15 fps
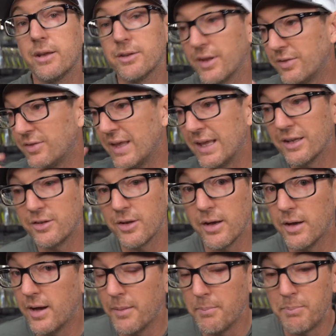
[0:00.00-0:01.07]
because they think it's
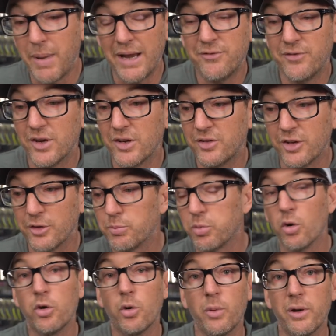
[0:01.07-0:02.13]
a, a bait fish that's
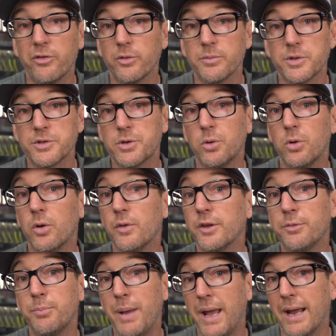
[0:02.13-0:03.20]
broken away from the school
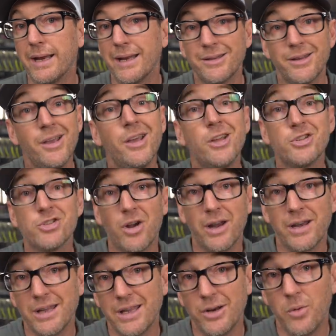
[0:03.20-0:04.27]
that's panicked
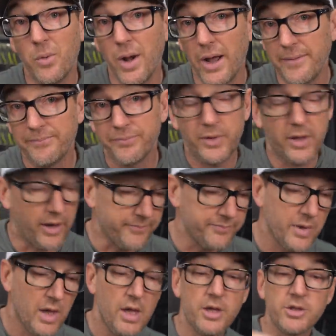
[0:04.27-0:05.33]
trying to get away. Okay,
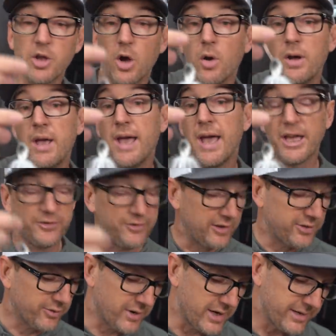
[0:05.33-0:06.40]
so
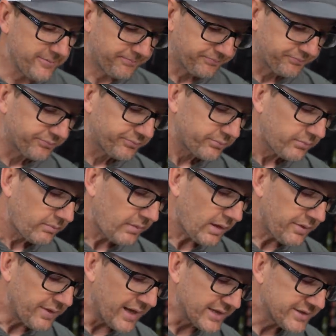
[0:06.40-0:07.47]
SV3,
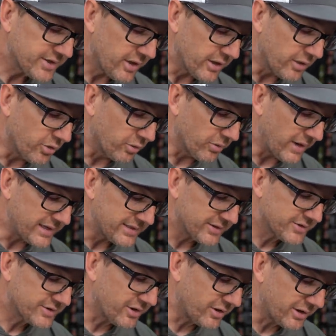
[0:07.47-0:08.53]
that's a great
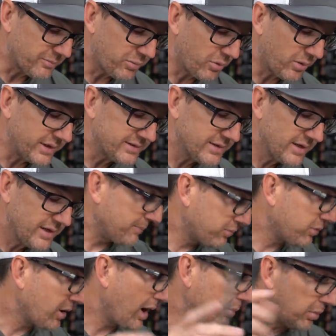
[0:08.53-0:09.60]
starting point and
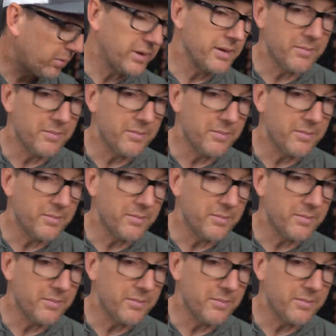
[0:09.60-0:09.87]
probably